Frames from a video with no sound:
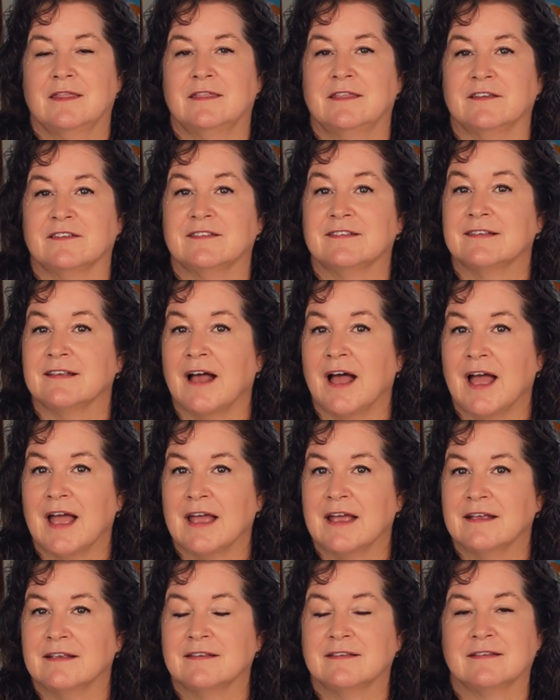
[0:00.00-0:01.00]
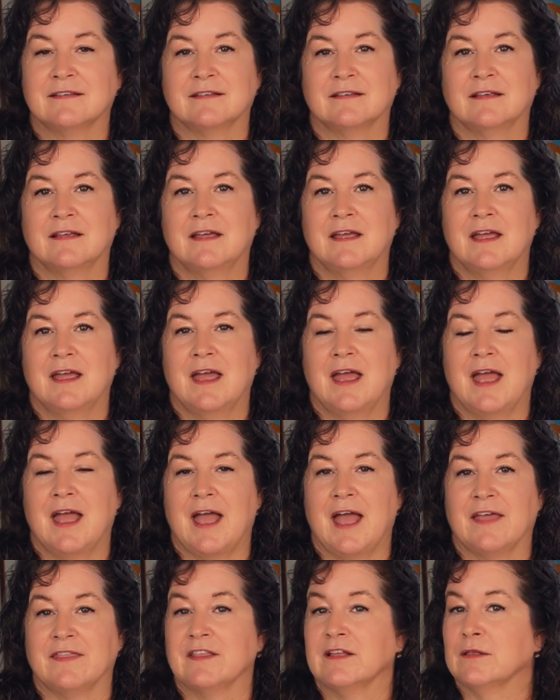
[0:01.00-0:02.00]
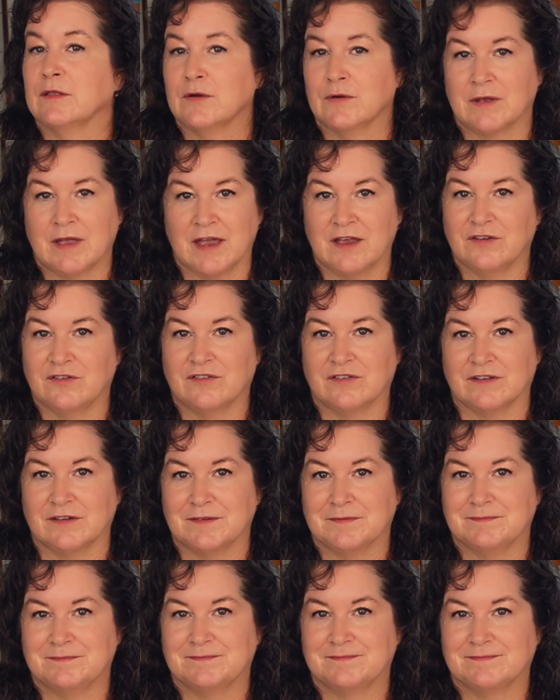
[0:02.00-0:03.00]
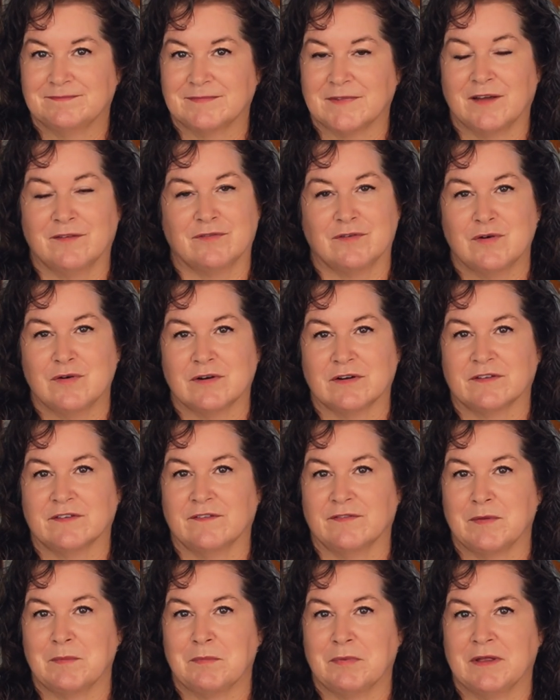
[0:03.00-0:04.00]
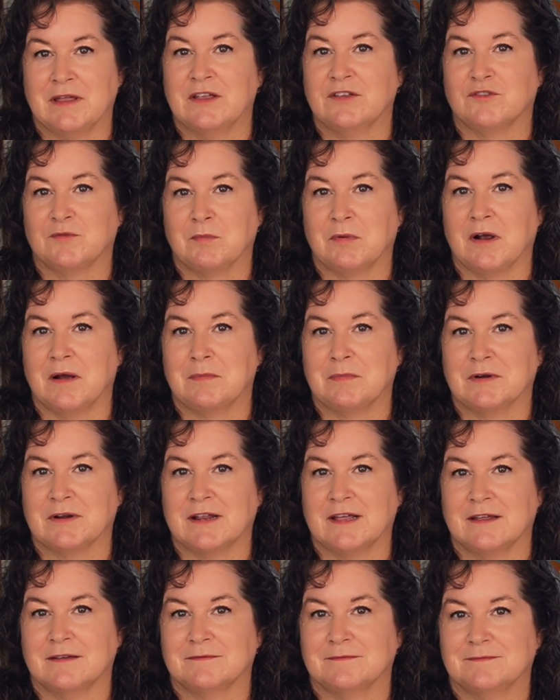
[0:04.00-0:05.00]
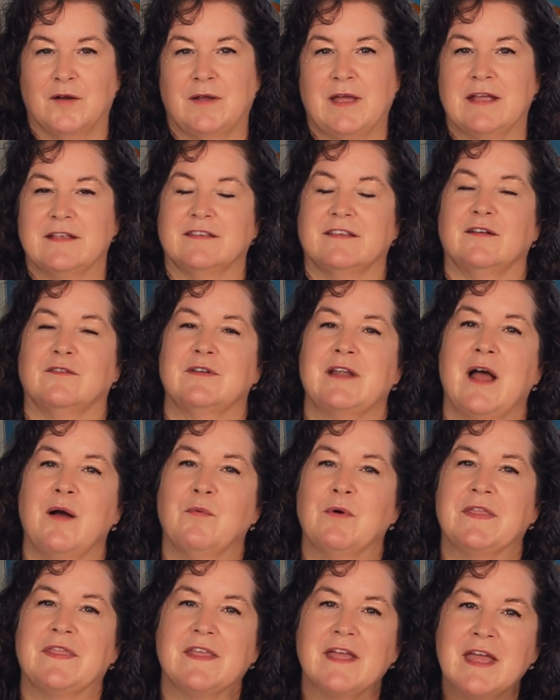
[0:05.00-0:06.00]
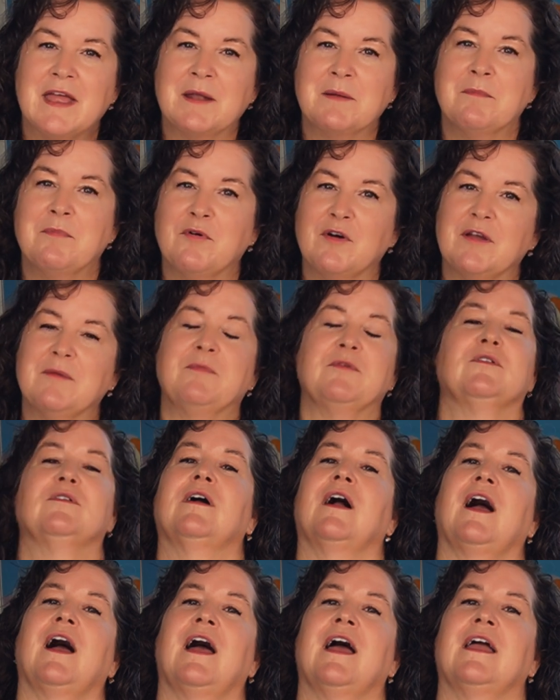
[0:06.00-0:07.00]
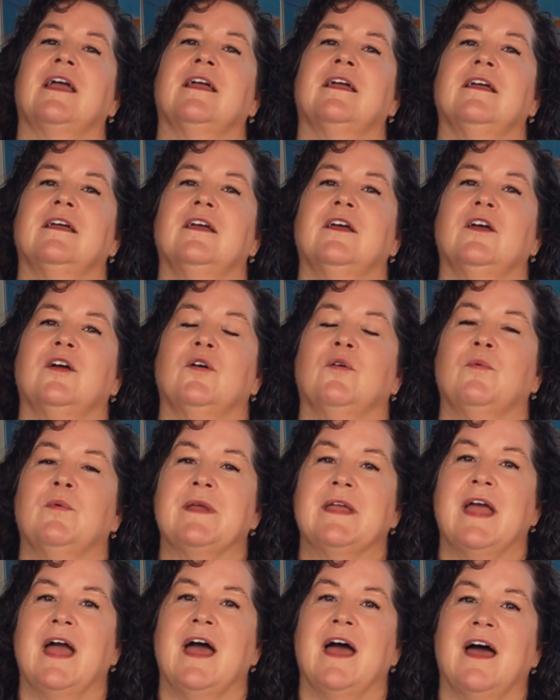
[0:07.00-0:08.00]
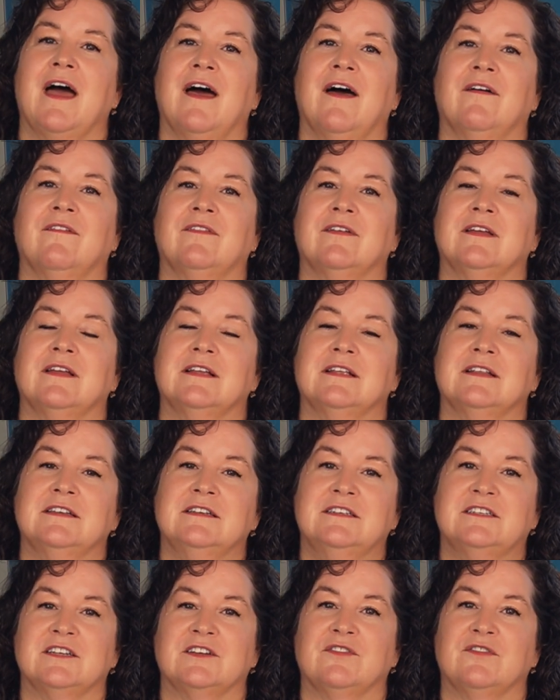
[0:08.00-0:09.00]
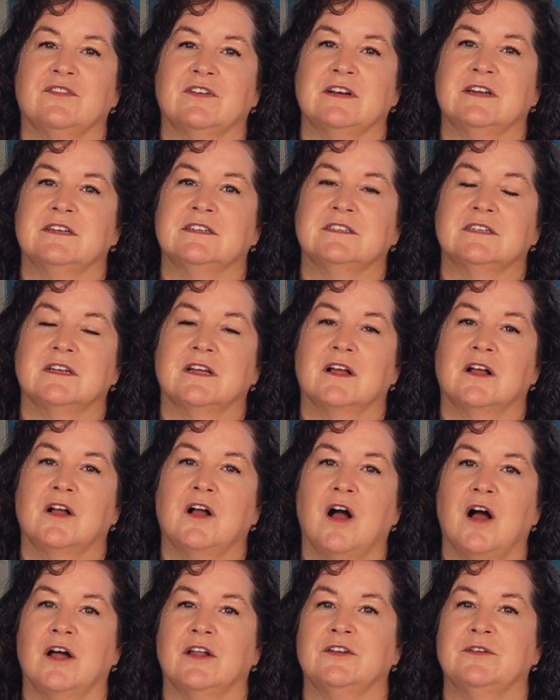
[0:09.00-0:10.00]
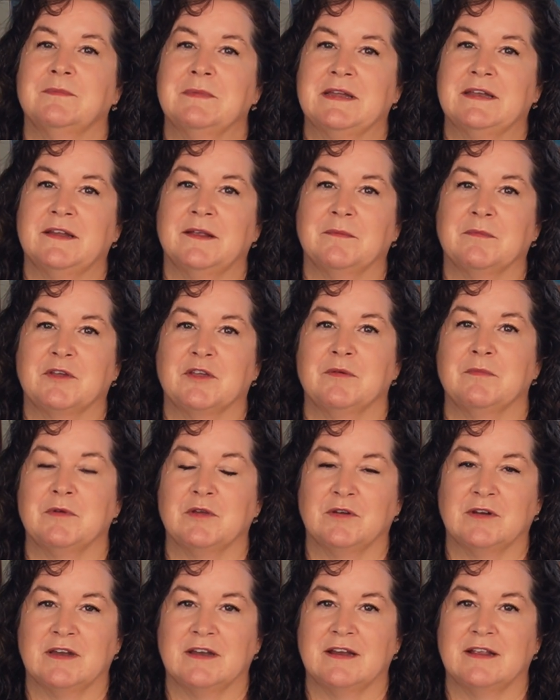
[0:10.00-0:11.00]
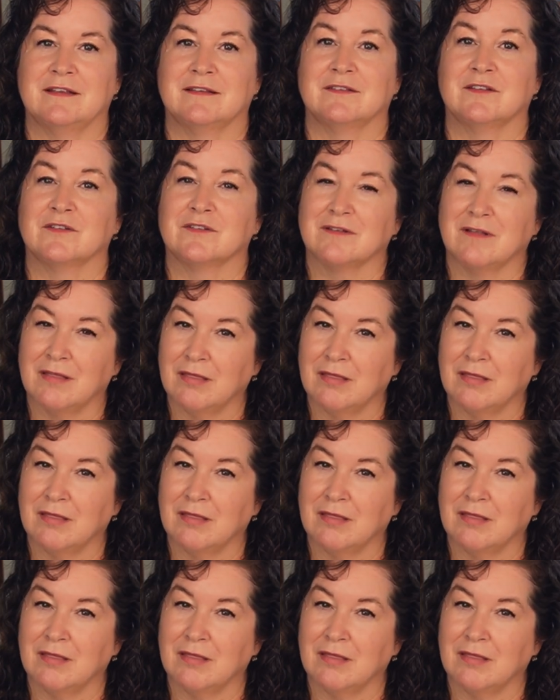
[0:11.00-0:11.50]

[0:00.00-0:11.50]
the size, and the location, of course, of each property. Okay, so now within Poipu we have different condominium communities. There's a